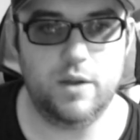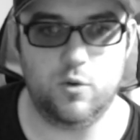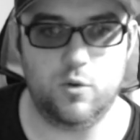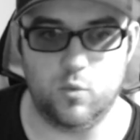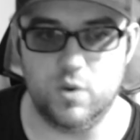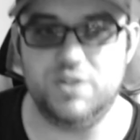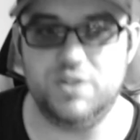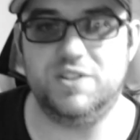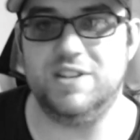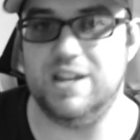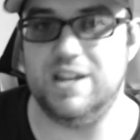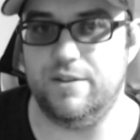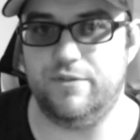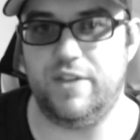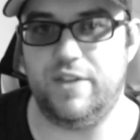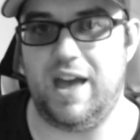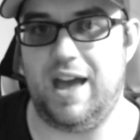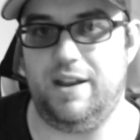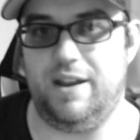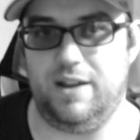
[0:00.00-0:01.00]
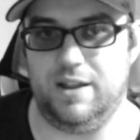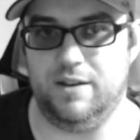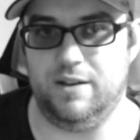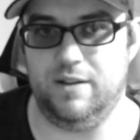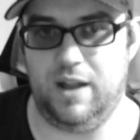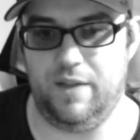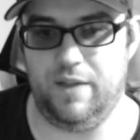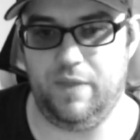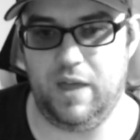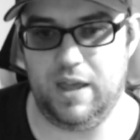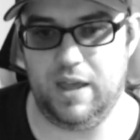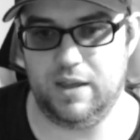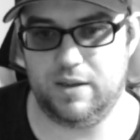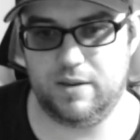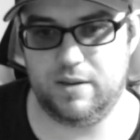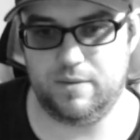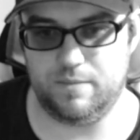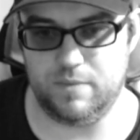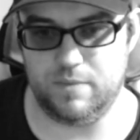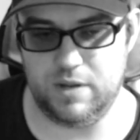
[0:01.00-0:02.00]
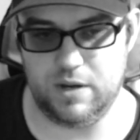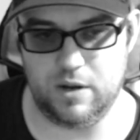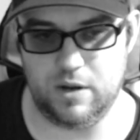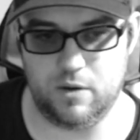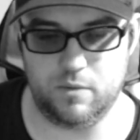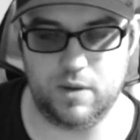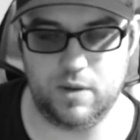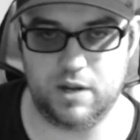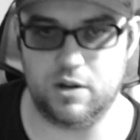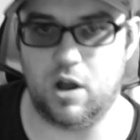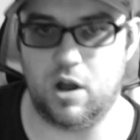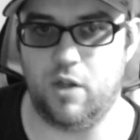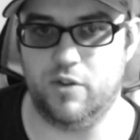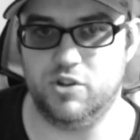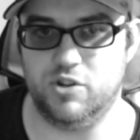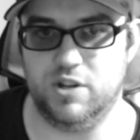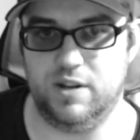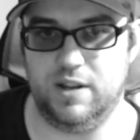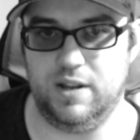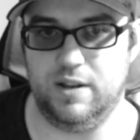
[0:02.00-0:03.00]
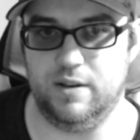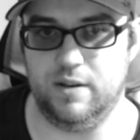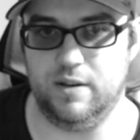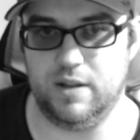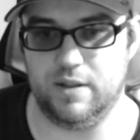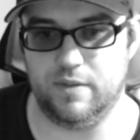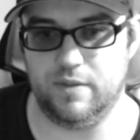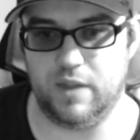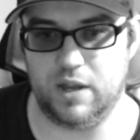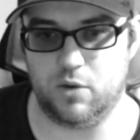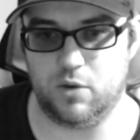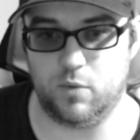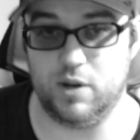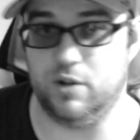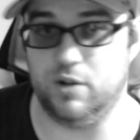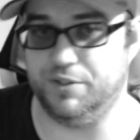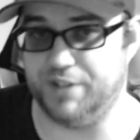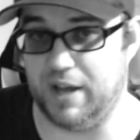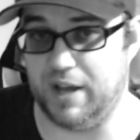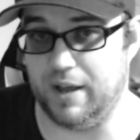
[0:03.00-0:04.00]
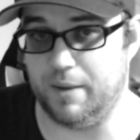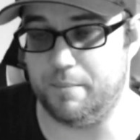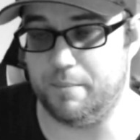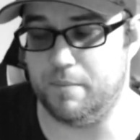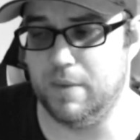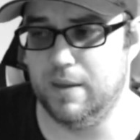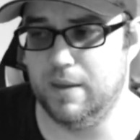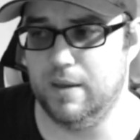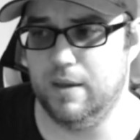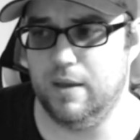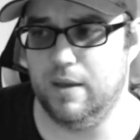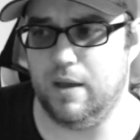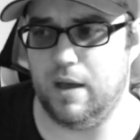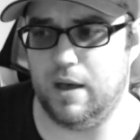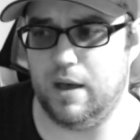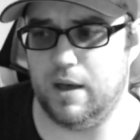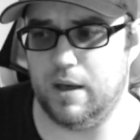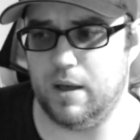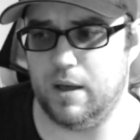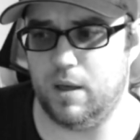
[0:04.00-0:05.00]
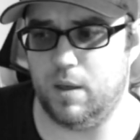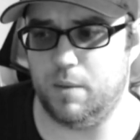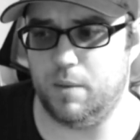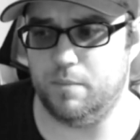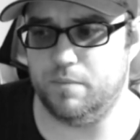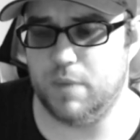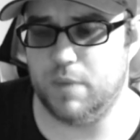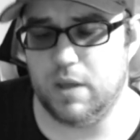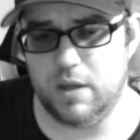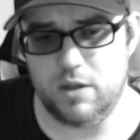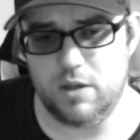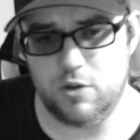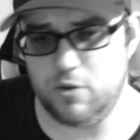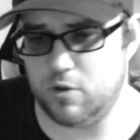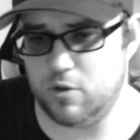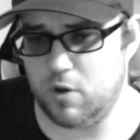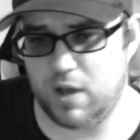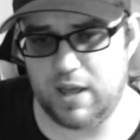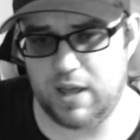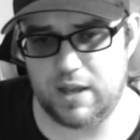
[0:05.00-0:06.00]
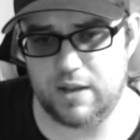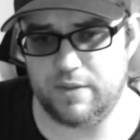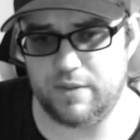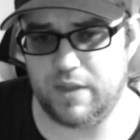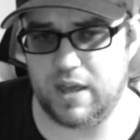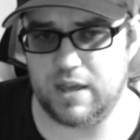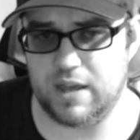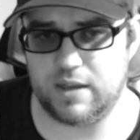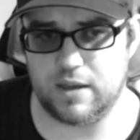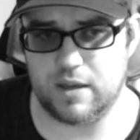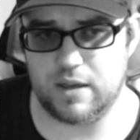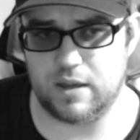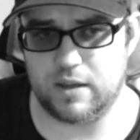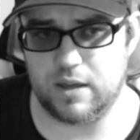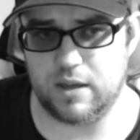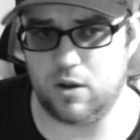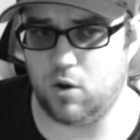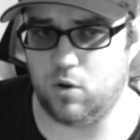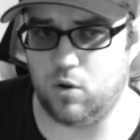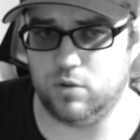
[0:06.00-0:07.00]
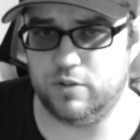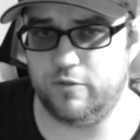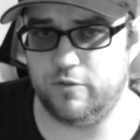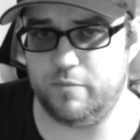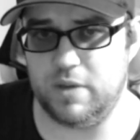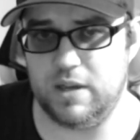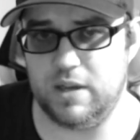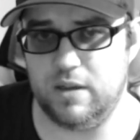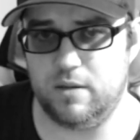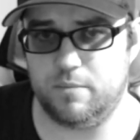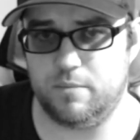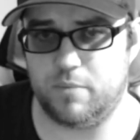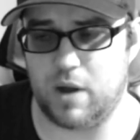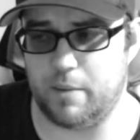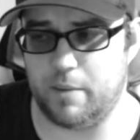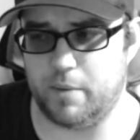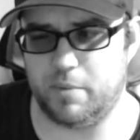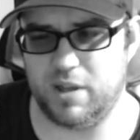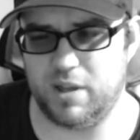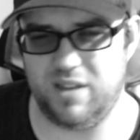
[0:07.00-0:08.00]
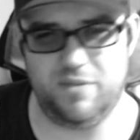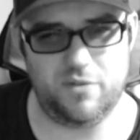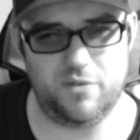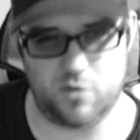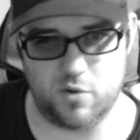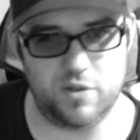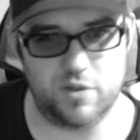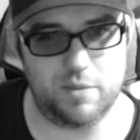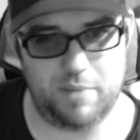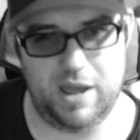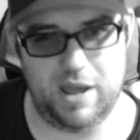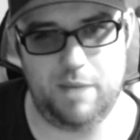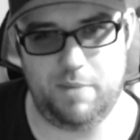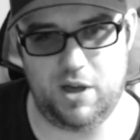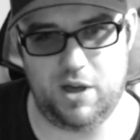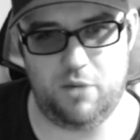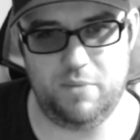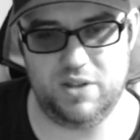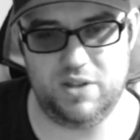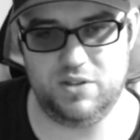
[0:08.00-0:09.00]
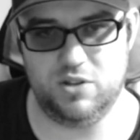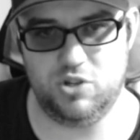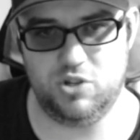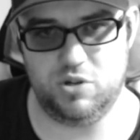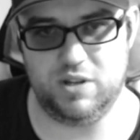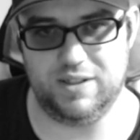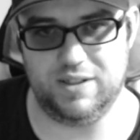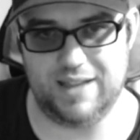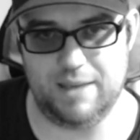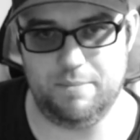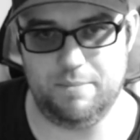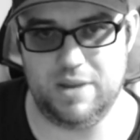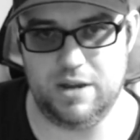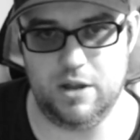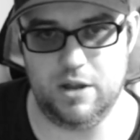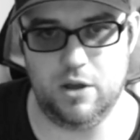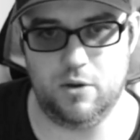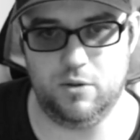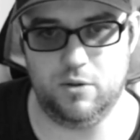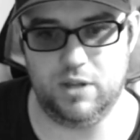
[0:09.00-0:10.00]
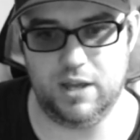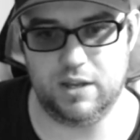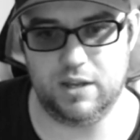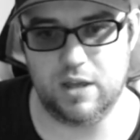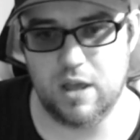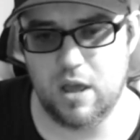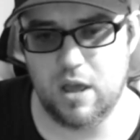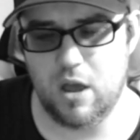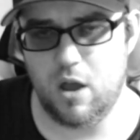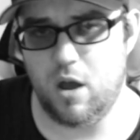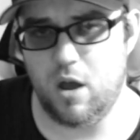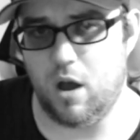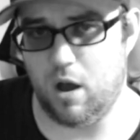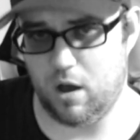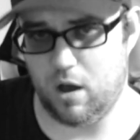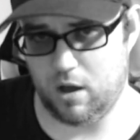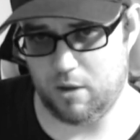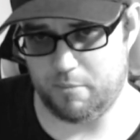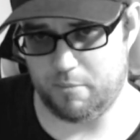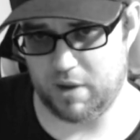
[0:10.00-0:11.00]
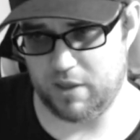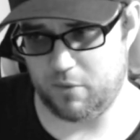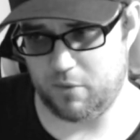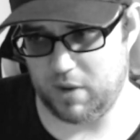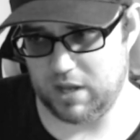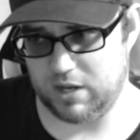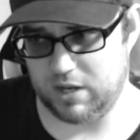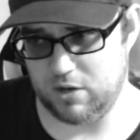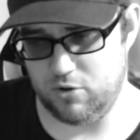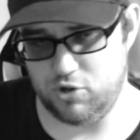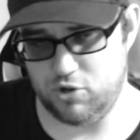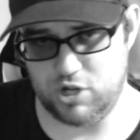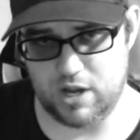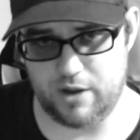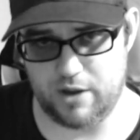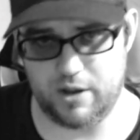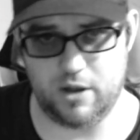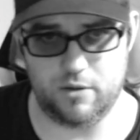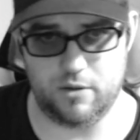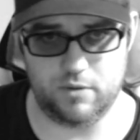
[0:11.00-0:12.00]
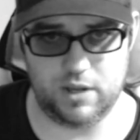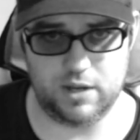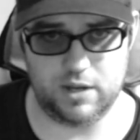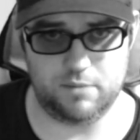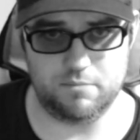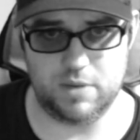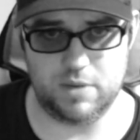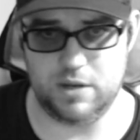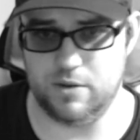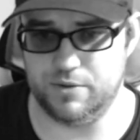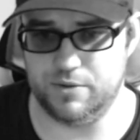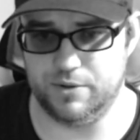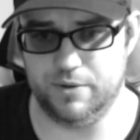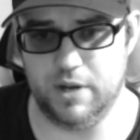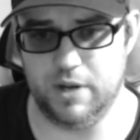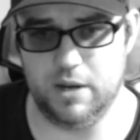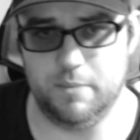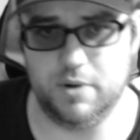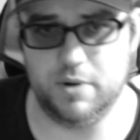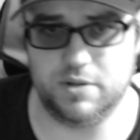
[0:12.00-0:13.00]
receive that and and like you know acknowledge it in in like real time um, you can go ahead and like uh, get a hold of me probably through the paypal message you could let me know like uh, by the way can you shout out like my username